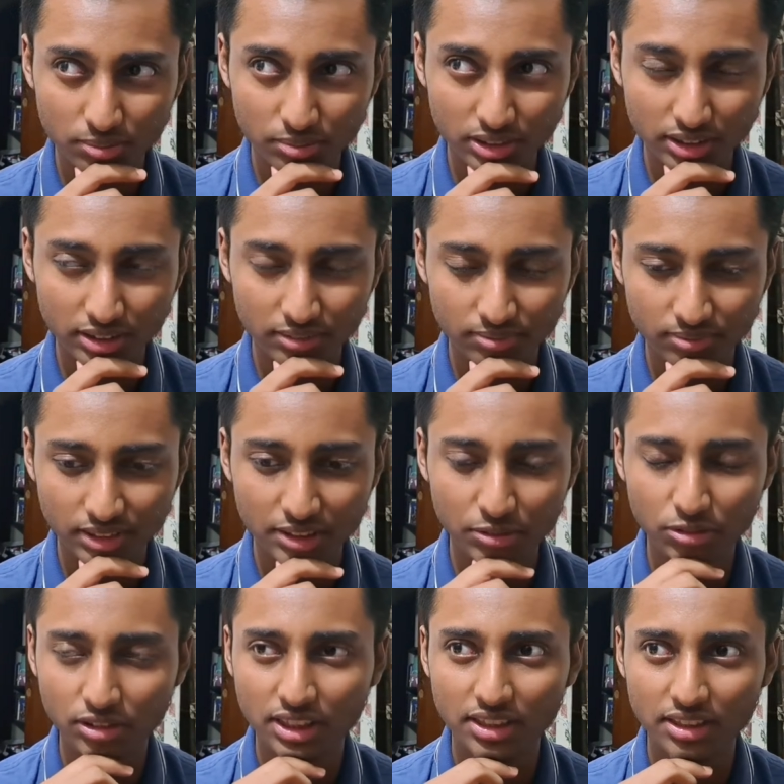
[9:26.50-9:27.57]
So,
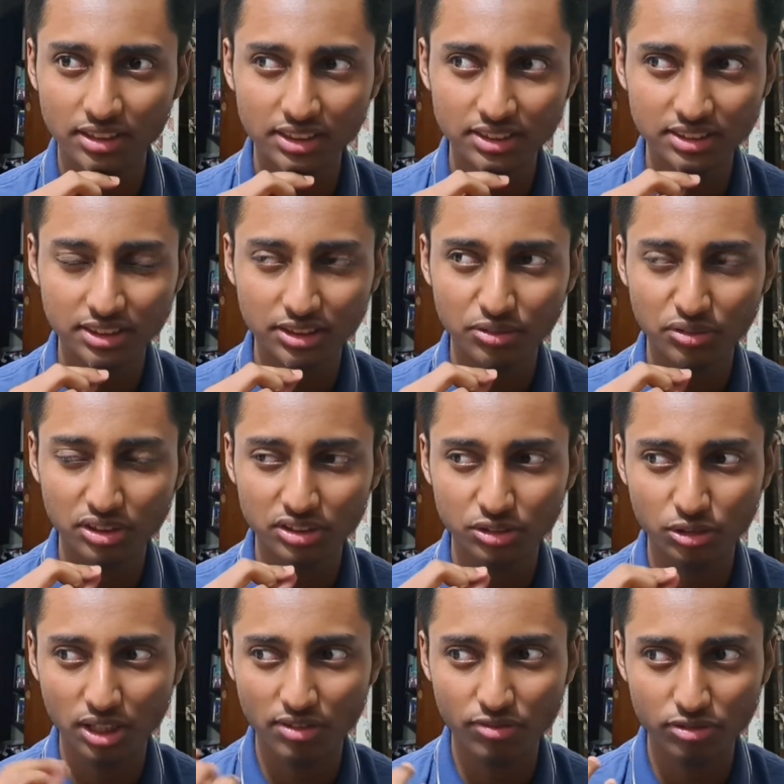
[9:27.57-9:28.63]

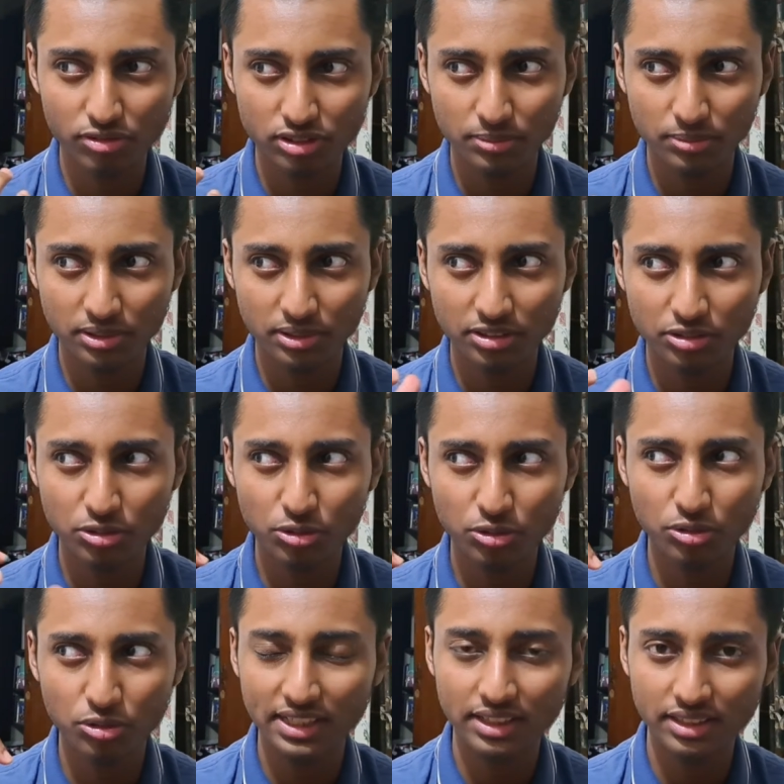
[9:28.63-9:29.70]
yeah, I actually don't
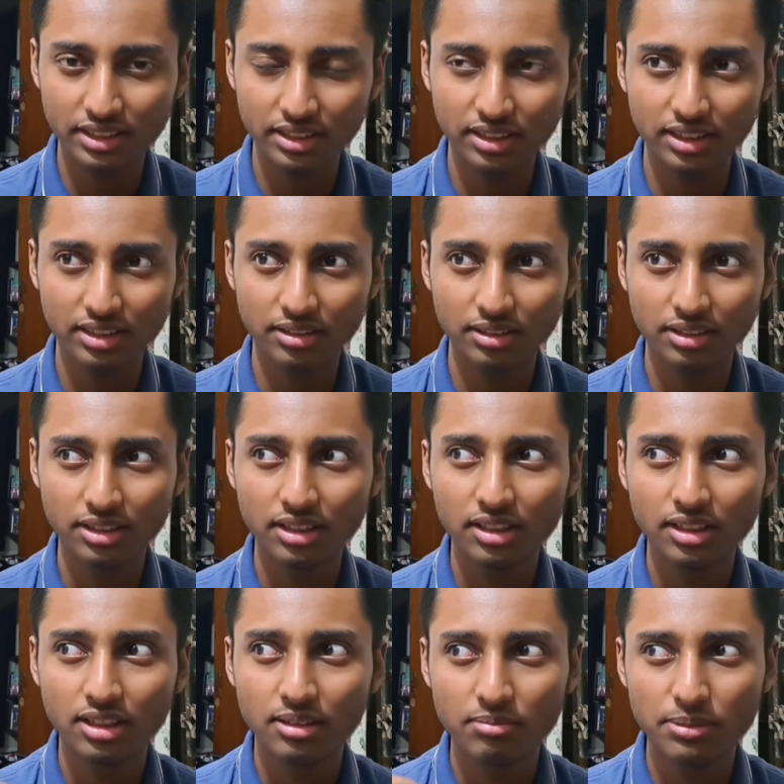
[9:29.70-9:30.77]
remember a lot, so
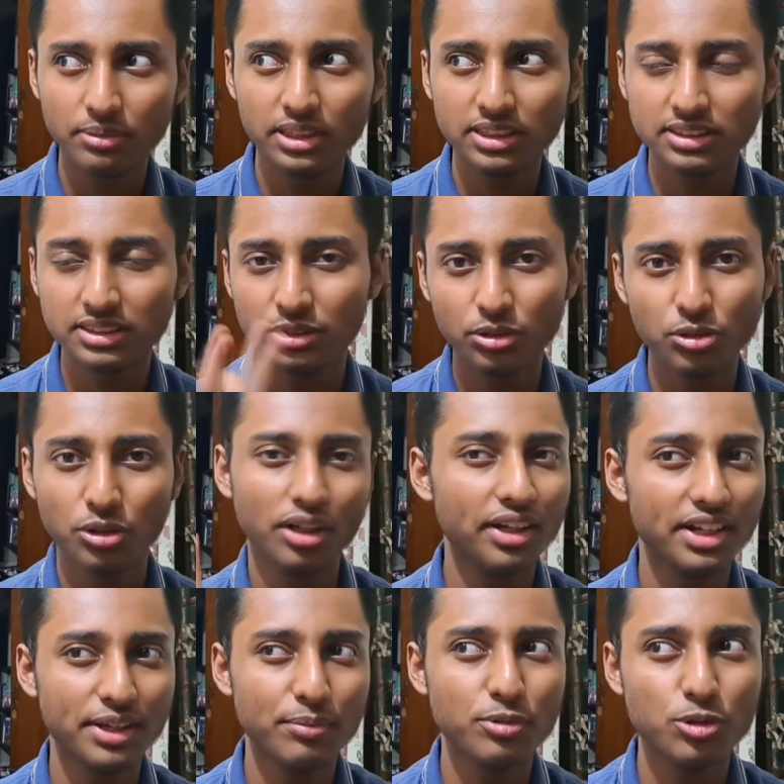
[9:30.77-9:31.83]
I have no idea like what I
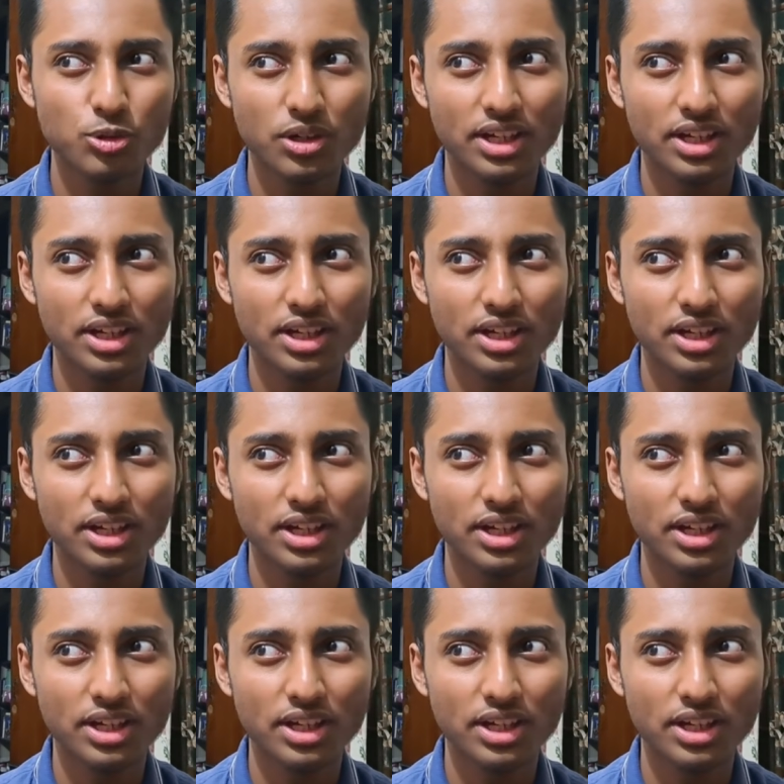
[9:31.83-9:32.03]
was talking about.